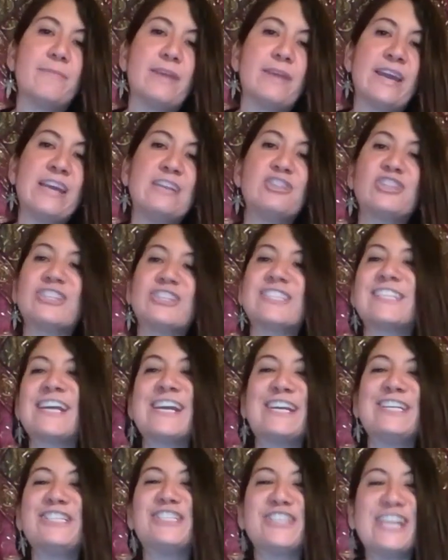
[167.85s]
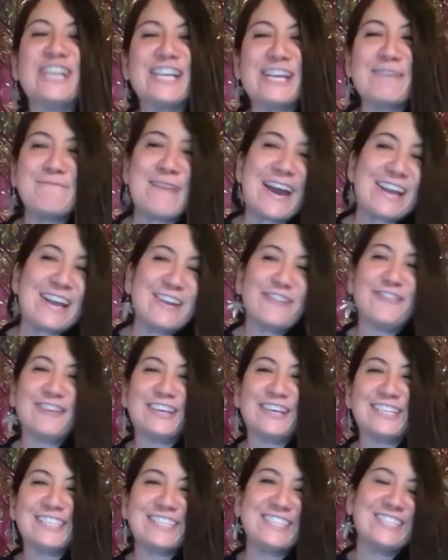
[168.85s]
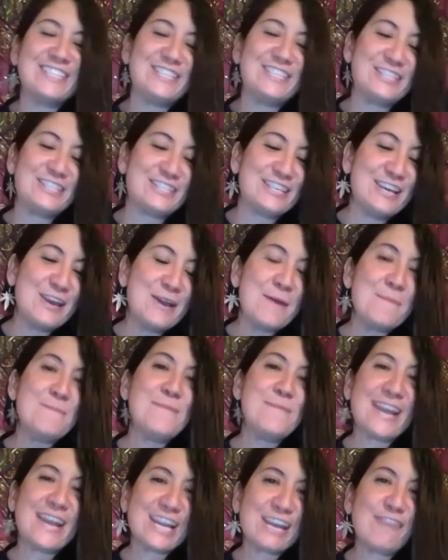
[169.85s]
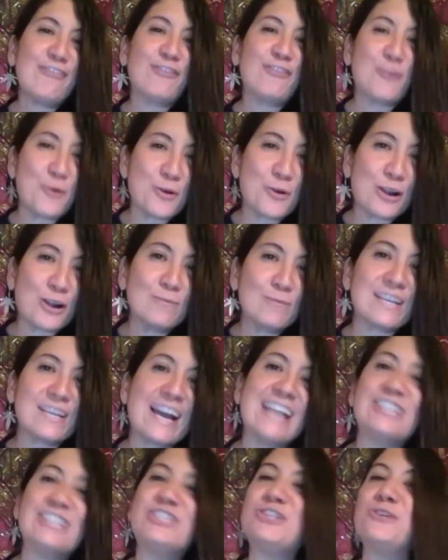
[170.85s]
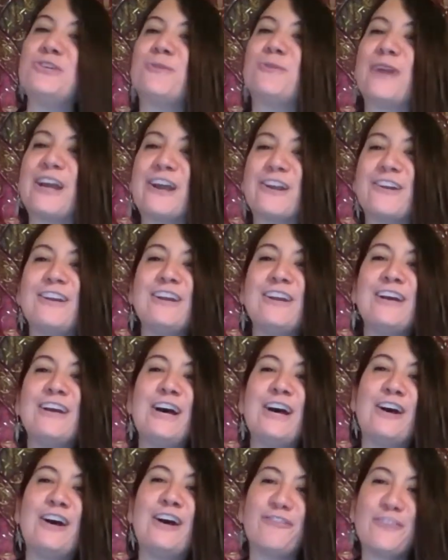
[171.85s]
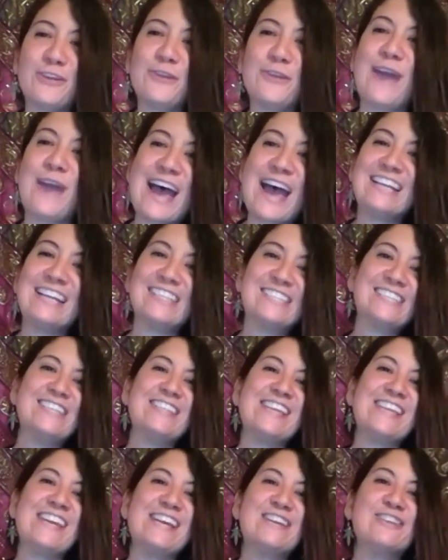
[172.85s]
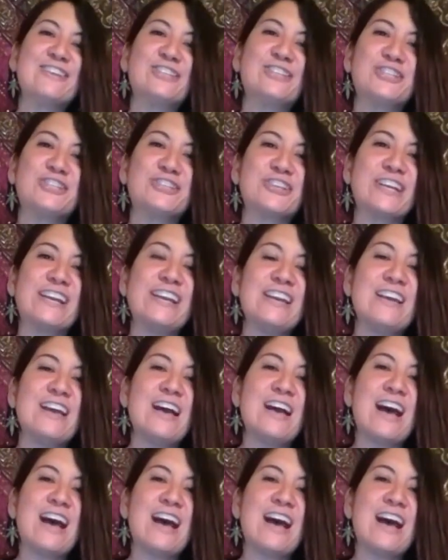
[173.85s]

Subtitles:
And just like a genie manifests into many forms, I too wear a few hats in the industry.